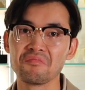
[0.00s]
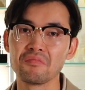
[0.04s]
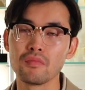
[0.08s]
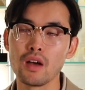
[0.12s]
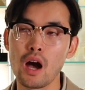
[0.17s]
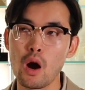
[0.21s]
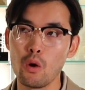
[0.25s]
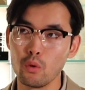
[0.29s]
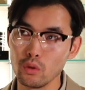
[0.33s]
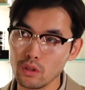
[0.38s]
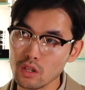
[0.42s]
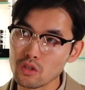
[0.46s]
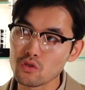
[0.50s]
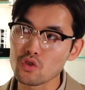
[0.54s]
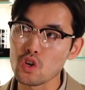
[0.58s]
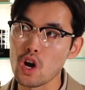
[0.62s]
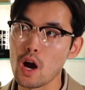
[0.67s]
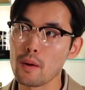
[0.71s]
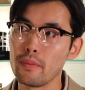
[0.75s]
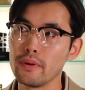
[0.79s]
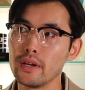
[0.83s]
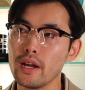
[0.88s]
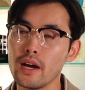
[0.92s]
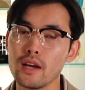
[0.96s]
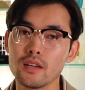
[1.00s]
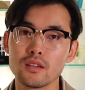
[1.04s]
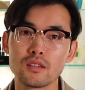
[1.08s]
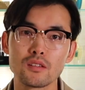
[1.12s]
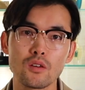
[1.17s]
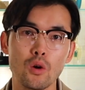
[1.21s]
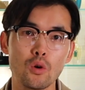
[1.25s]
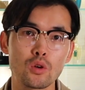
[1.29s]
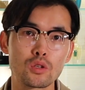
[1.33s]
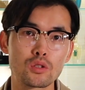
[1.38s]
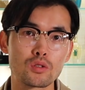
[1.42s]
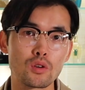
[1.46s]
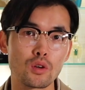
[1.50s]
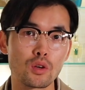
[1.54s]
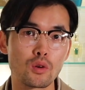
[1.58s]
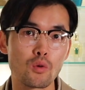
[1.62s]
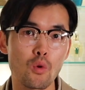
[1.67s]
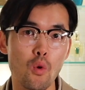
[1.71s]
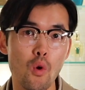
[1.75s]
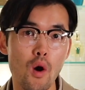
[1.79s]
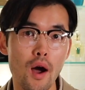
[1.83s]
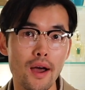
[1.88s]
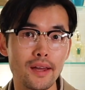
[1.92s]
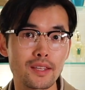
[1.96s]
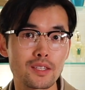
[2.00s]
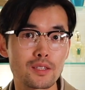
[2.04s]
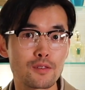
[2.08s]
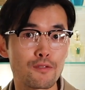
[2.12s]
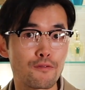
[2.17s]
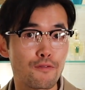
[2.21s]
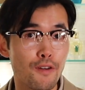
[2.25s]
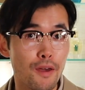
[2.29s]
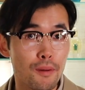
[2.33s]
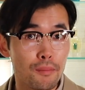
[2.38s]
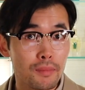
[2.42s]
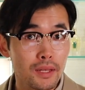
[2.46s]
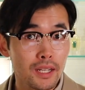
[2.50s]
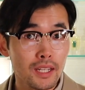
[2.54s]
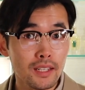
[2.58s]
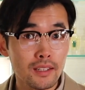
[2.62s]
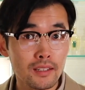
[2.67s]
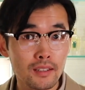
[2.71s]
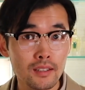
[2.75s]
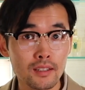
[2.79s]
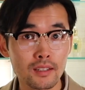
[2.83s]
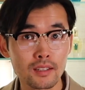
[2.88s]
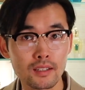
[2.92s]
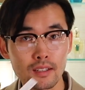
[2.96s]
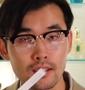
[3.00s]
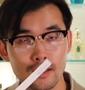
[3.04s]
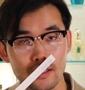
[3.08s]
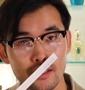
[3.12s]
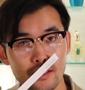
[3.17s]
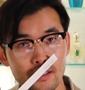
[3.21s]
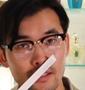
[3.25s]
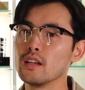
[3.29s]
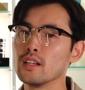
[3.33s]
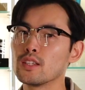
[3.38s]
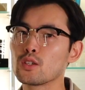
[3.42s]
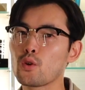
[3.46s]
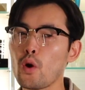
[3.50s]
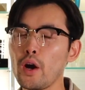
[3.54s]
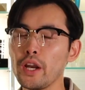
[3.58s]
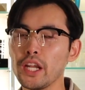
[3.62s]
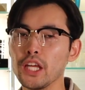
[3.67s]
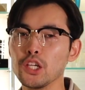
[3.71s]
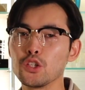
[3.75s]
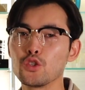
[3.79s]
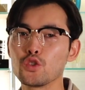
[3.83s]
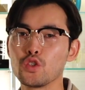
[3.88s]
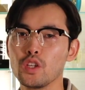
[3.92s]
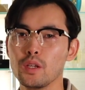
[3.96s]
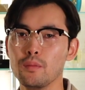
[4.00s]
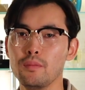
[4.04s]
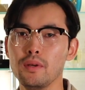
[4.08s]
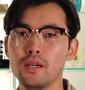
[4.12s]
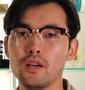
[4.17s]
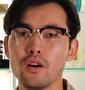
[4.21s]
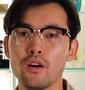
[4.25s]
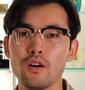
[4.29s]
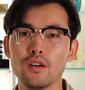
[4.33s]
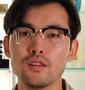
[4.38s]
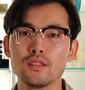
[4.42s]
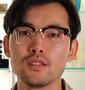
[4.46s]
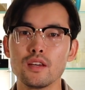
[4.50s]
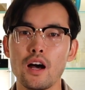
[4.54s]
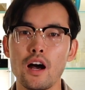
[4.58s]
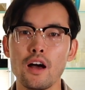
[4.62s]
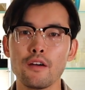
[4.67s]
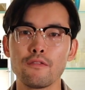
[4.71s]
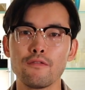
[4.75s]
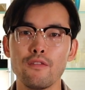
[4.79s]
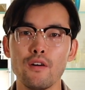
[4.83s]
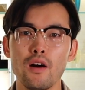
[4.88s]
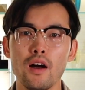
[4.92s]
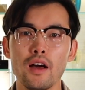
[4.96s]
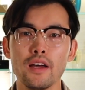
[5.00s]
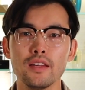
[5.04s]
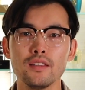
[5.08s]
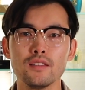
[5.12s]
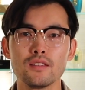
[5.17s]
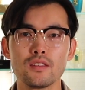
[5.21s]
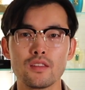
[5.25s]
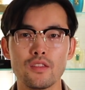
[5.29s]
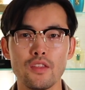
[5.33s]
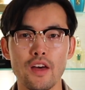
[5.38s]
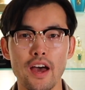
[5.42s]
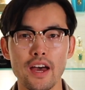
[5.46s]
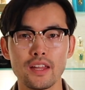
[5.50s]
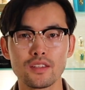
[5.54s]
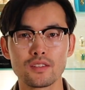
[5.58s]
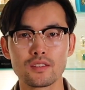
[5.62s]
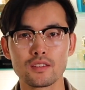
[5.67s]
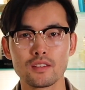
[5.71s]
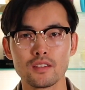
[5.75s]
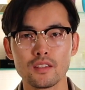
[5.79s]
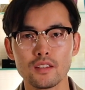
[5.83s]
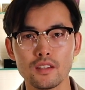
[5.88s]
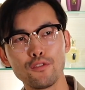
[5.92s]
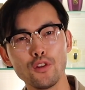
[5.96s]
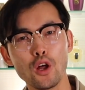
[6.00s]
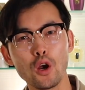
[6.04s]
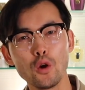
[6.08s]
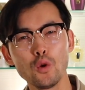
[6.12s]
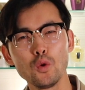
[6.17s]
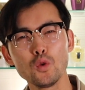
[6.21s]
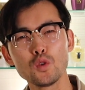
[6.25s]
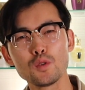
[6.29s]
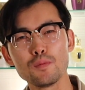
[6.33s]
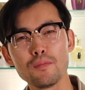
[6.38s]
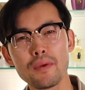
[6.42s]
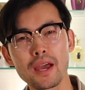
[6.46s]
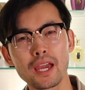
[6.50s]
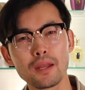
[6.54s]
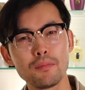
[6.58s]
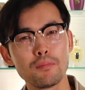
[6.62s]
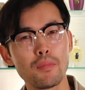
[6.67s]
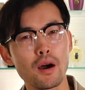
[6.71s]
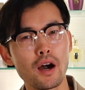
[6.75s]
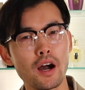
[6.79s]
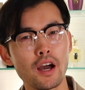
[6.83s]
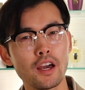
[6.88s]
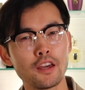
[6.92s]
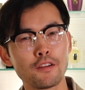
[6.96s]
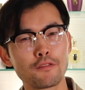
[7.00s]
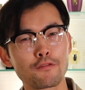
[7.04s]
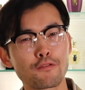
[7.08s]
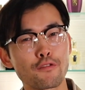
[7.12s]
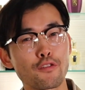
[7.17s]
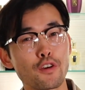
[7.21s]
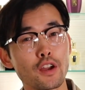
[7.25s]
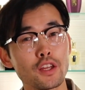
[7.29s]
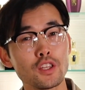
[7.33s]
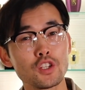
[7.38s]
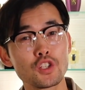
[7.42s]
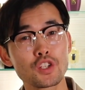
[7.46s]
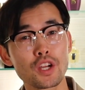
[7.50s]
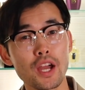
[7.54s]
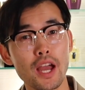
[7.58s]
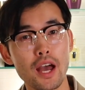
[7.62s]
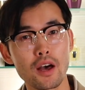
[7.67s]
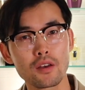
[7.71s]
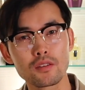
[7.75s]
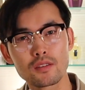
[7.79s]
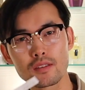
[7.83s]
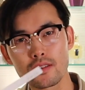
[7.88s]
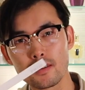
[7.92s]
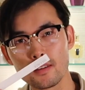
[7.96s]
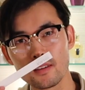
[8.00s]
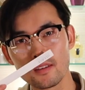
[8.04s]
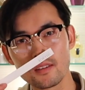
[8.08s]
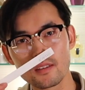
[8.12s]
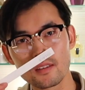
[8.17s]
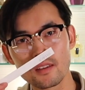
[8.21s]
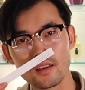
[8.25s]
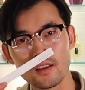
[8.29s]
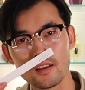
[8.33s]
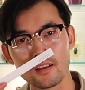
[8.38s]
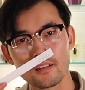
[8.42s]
would describe it as also quite feminine. It's quite interesting because I find that florals made by French houses